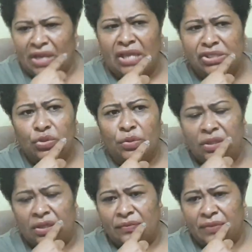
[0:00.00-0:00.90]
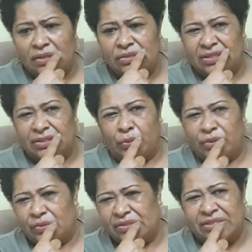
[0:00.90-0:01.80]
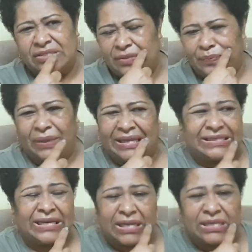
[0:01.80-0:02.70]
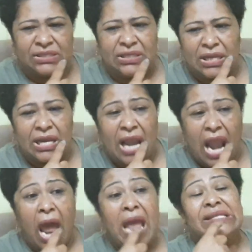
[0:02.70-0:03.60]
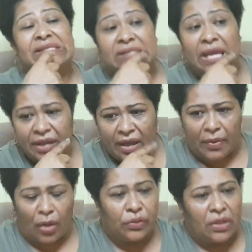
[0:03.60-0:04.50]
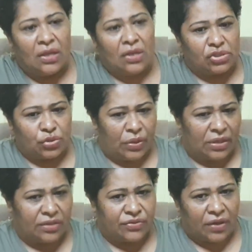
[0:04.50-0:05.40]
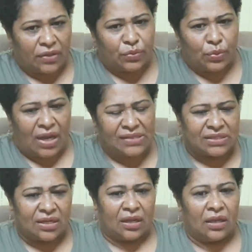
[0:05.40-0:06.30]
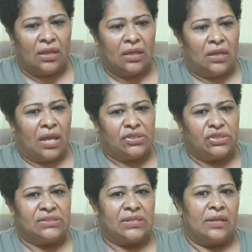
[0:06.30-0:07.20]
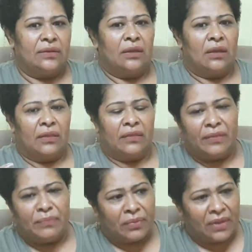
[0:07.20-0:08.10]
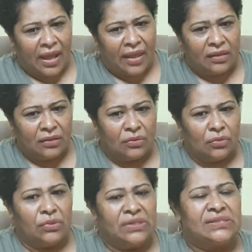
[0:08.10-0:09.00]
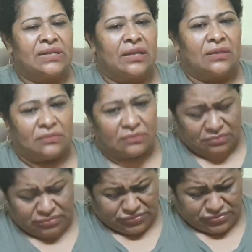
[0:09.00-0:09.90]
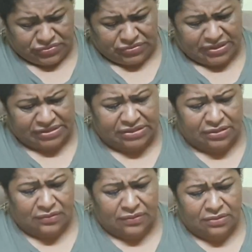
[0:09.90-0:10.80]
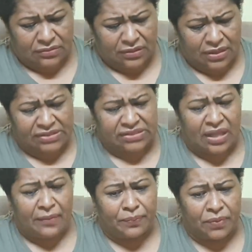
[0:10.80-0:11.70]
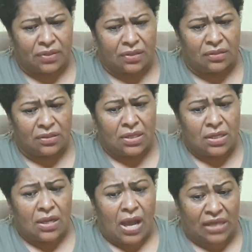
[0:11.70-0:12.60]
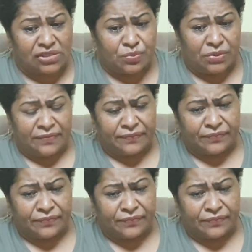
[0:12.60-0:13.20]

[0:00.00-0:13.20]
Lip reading: I saw there was a deep laceration inside her mouth. So when I tried to ask her, and she said the guy who is her step husband